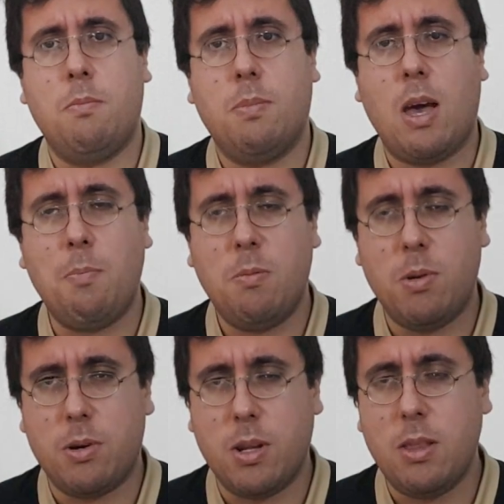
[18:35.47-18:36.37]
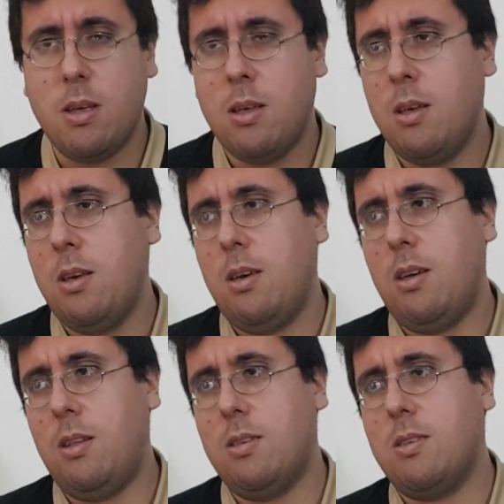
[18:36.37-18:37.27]
Happy Bearded.
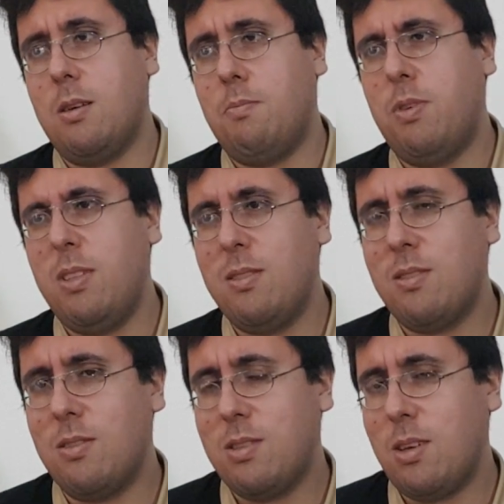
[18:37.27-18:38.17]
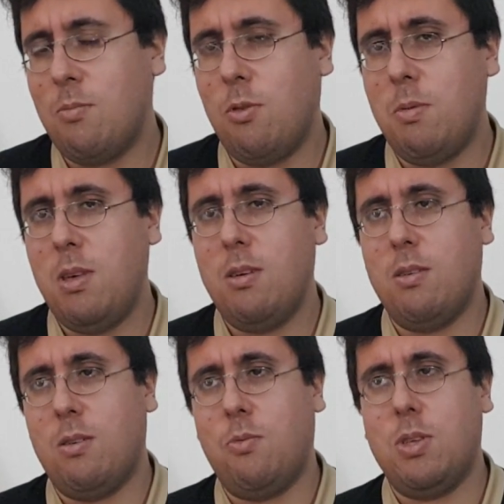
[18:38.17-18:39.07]
It is a pretty interesting movie
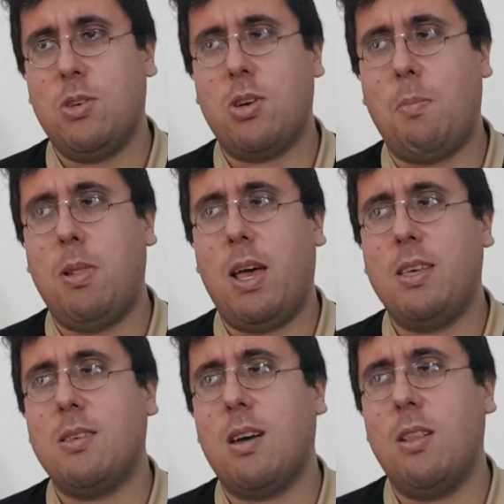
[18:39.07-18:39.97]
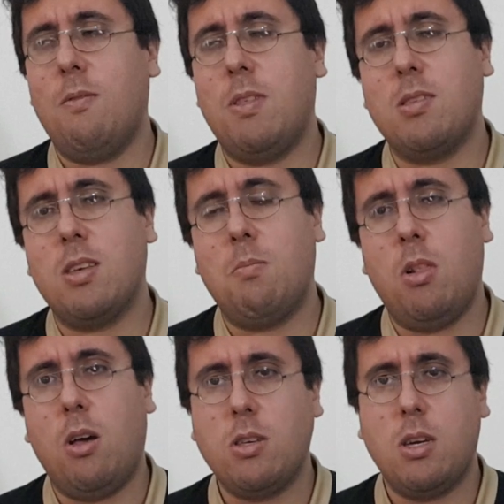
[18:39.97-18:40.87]
which applies kind of the
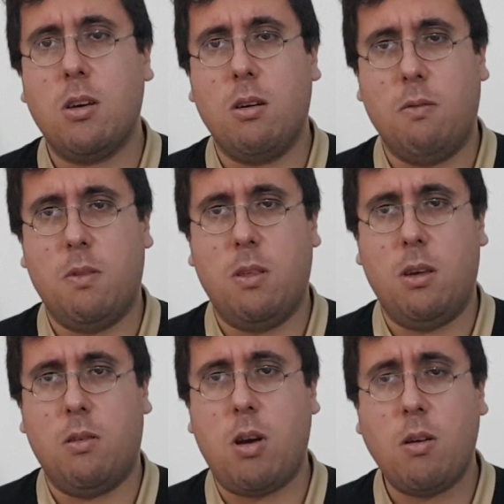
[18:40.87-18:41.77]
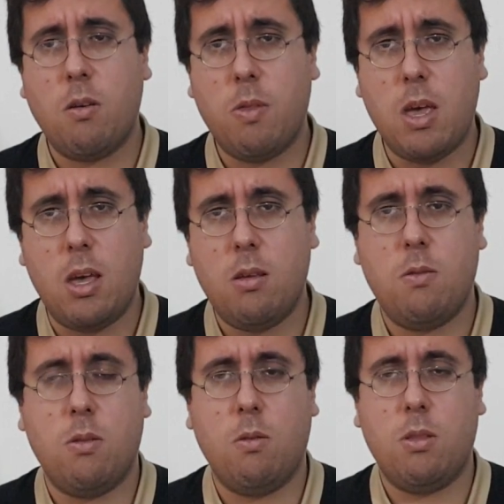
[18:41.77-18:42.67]
same logic of the Groundhog Day,
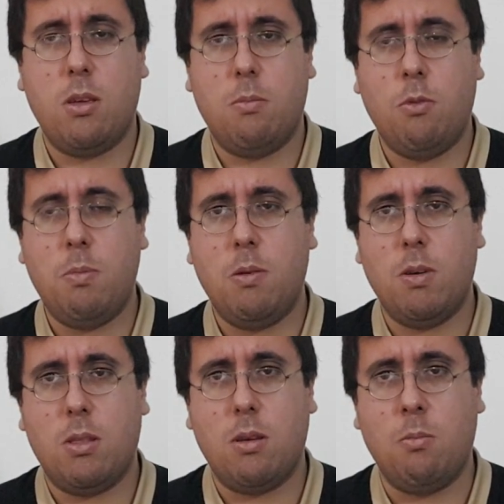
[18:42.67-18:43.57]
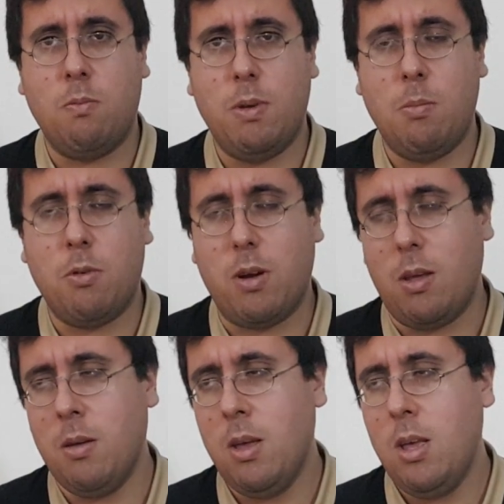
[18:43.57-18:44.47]
you know, the movie with Bill Murray,